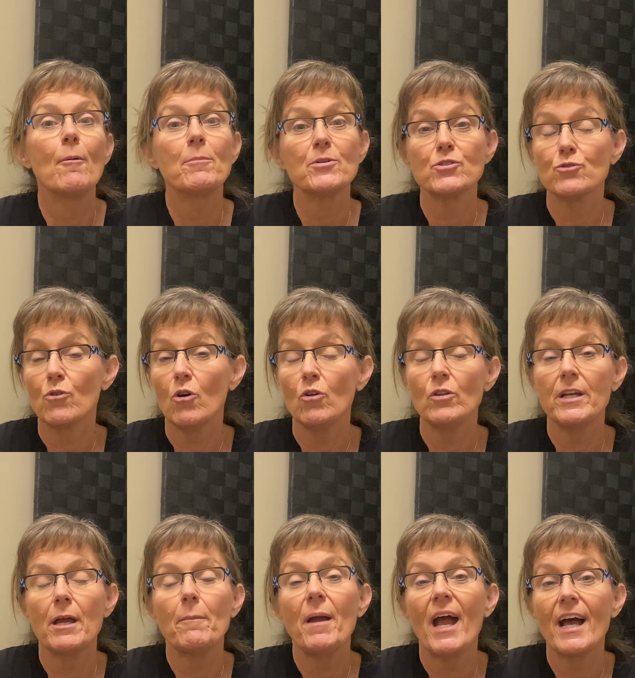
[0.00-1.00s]

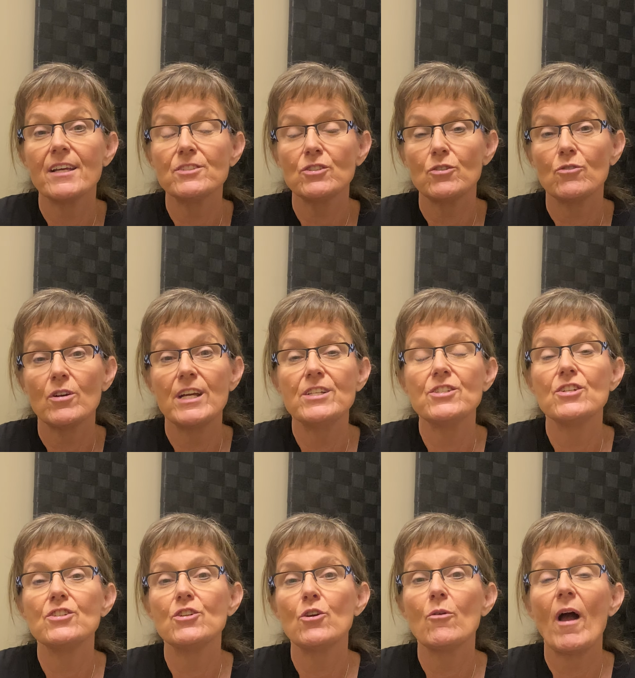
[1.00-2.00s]
Petroleum has agreed to
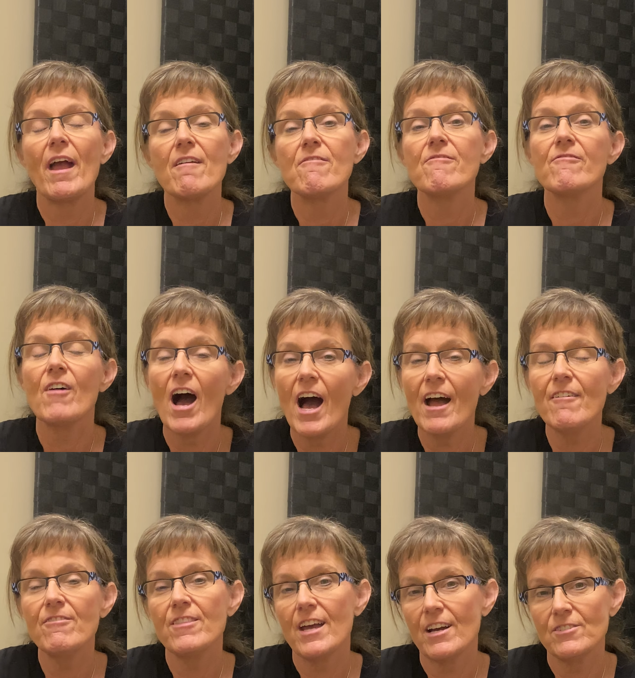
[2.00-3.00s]
do a
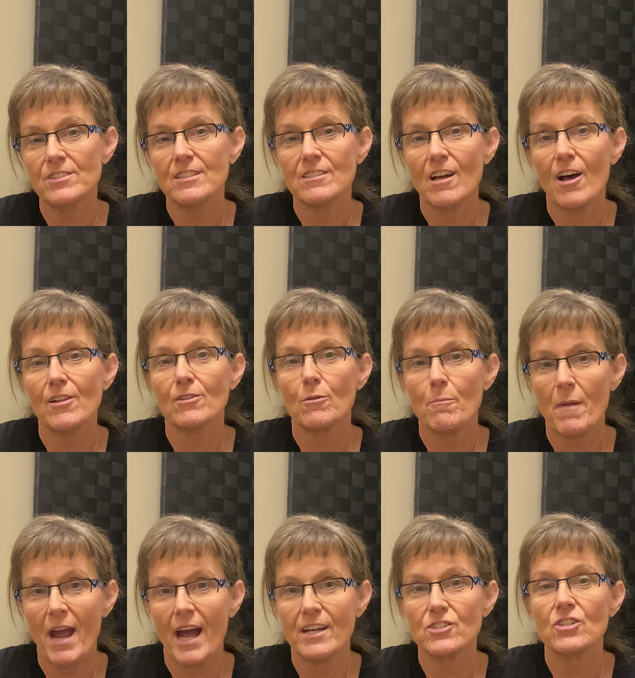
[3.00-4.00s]
$5,000
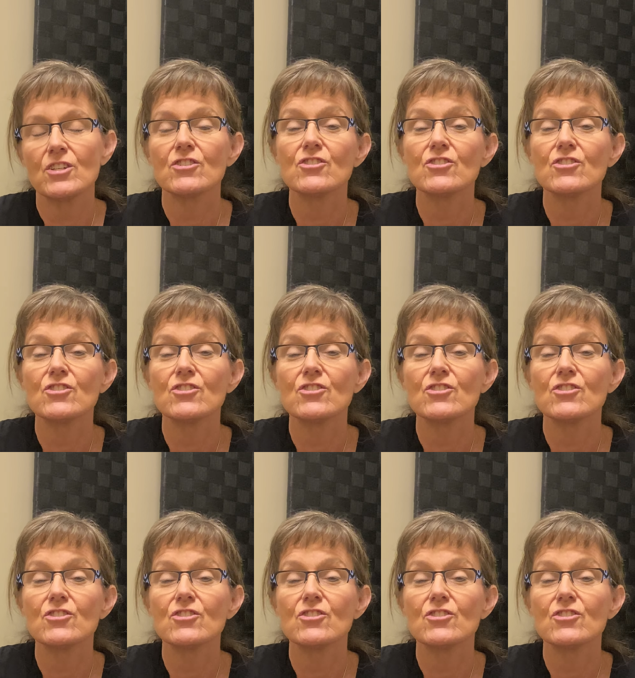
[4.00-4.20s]
match,